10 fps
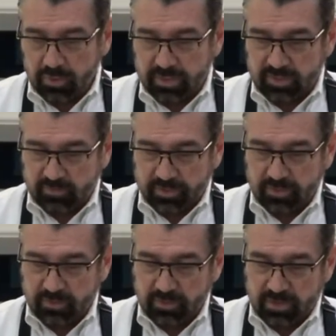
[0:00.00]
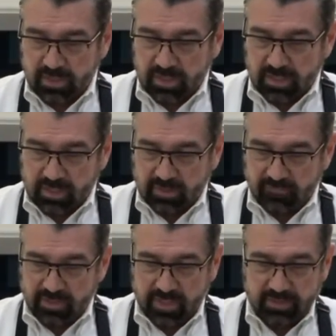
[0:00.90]
teaspoons of
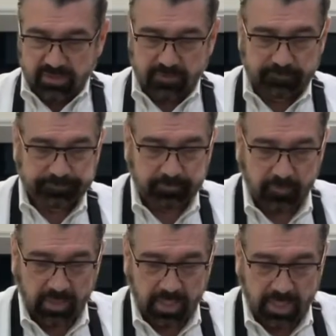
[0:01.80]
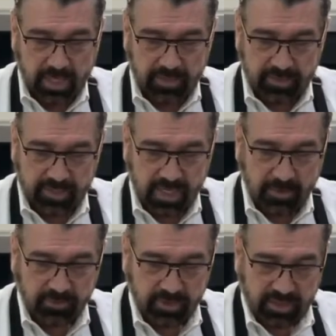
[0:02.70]
yeast. And then
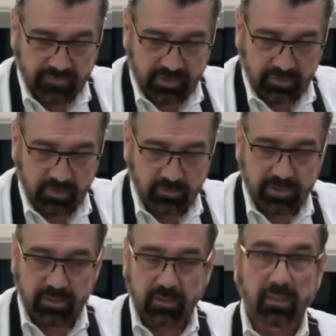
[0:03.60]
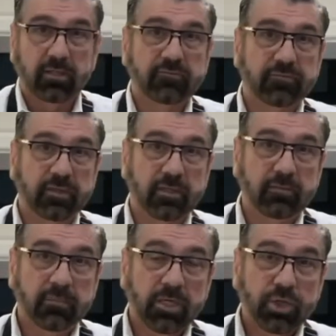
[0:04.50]
I'm going to give it a little bit
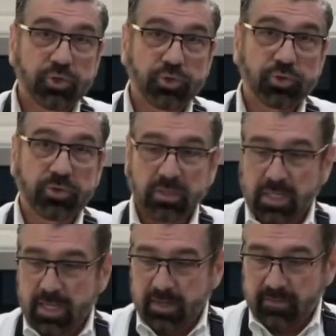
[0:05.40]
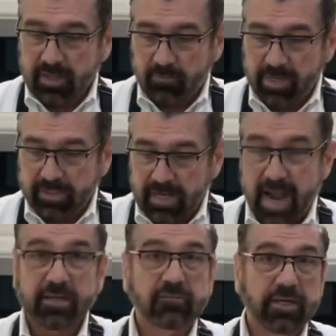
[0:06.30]
of sugar. That'll make it
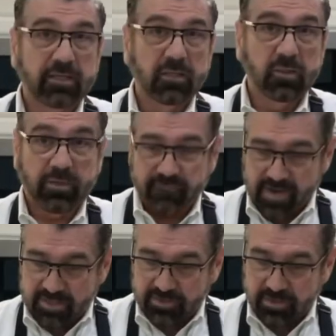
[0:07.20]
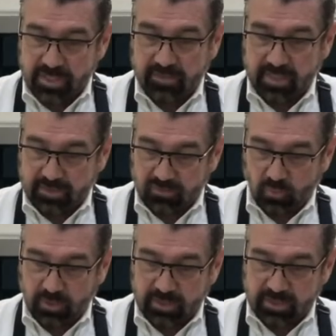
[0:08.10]
activate a little bit faster, and that is
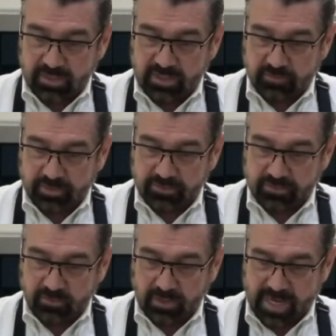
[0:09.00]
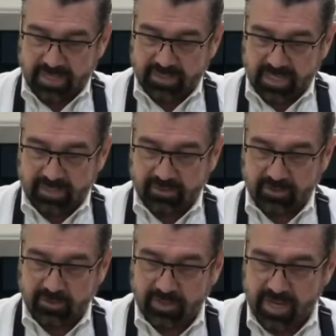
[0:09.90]
1 teaspoon. So we'll add that in
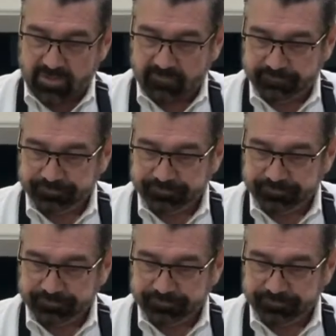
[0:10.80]
there to that.